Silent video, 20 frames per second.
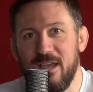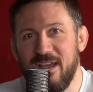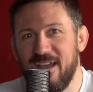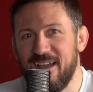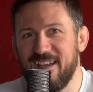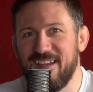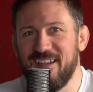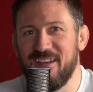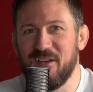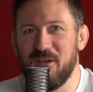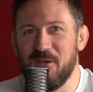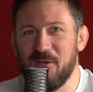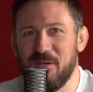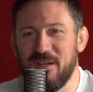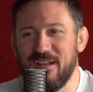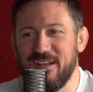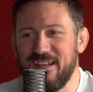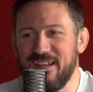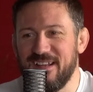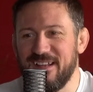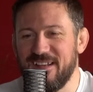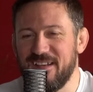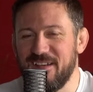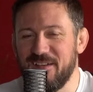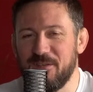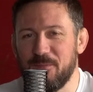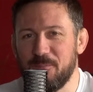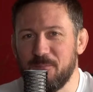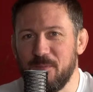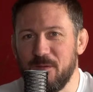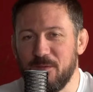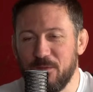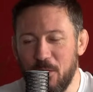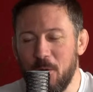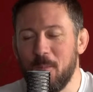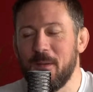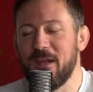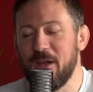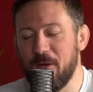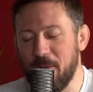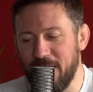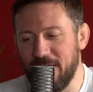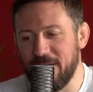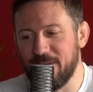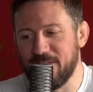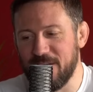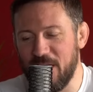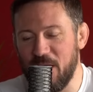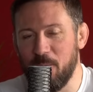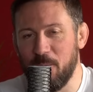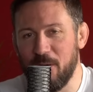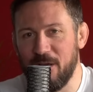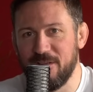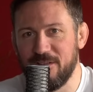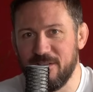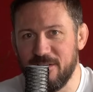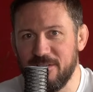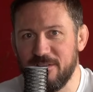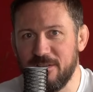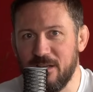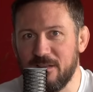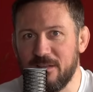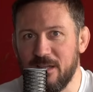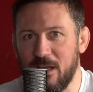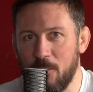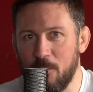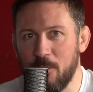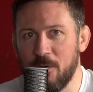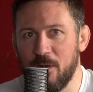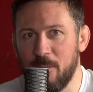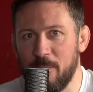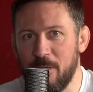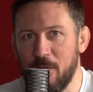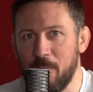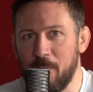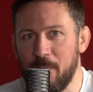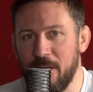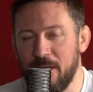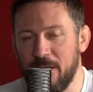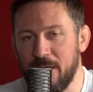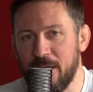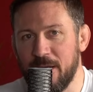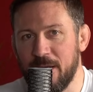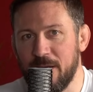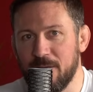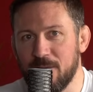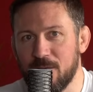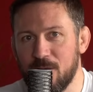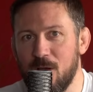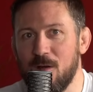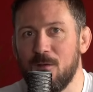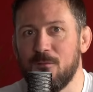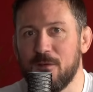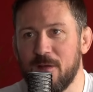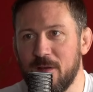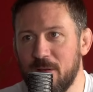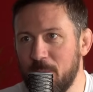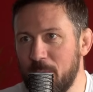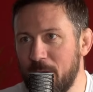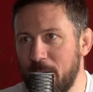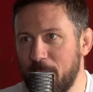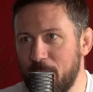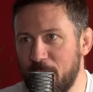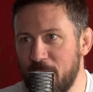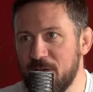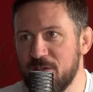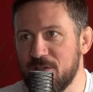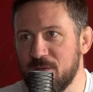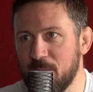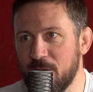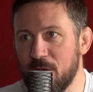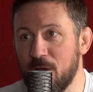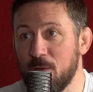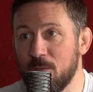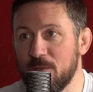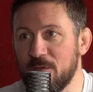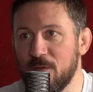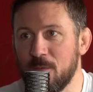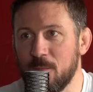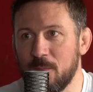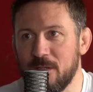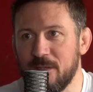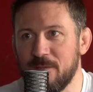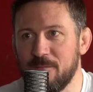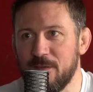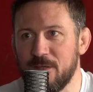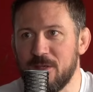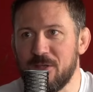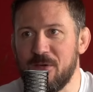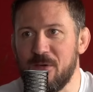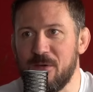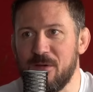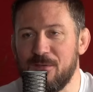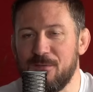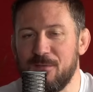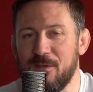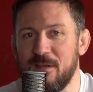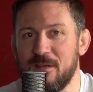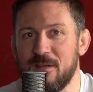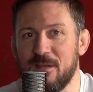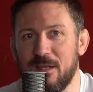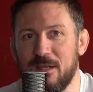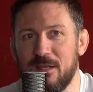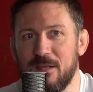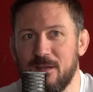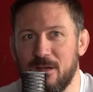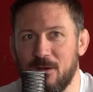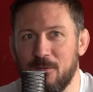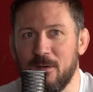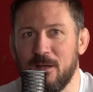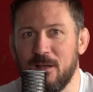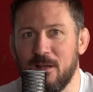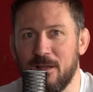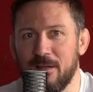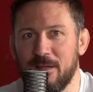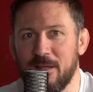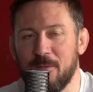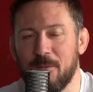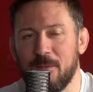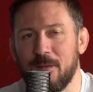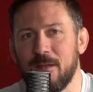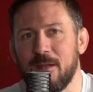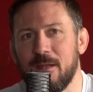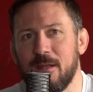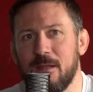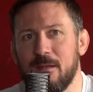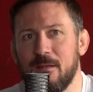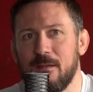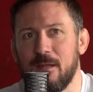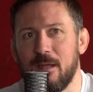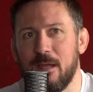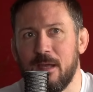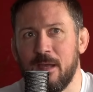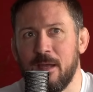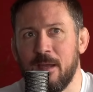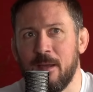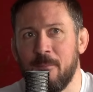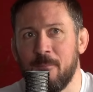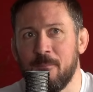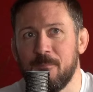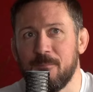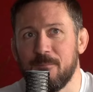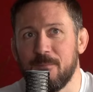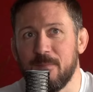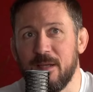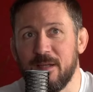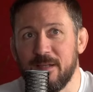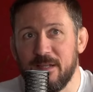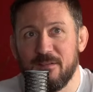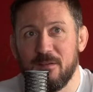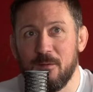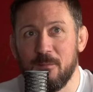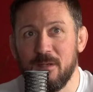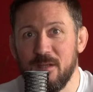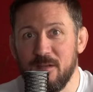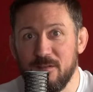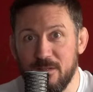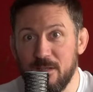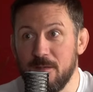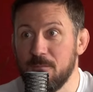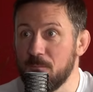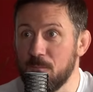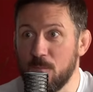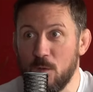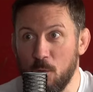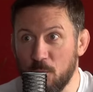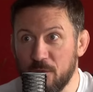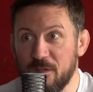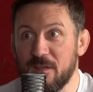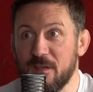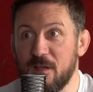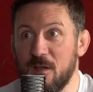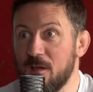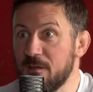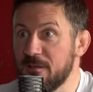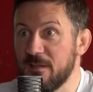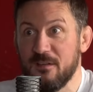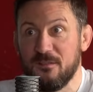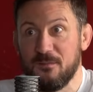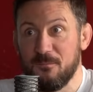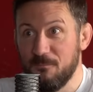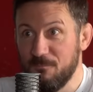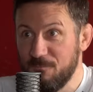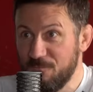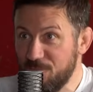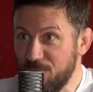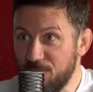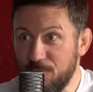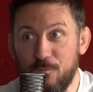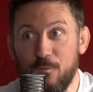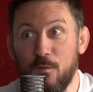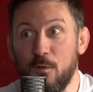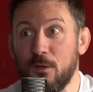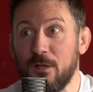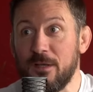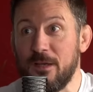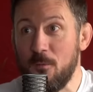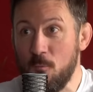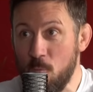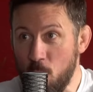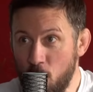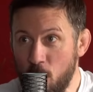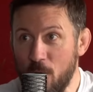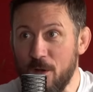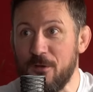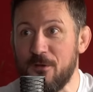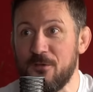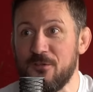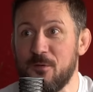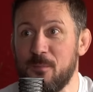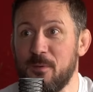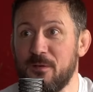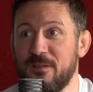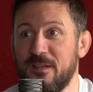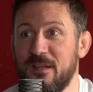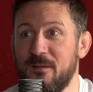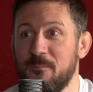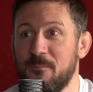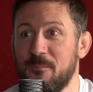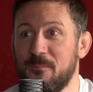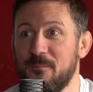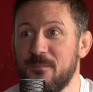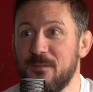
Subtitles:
You know, he's so many great sound bites, and he's got that one about being confident in preparation, but always humble in victory or defeat. I really like that one, and that's how he is. He goes into contest fully 100%.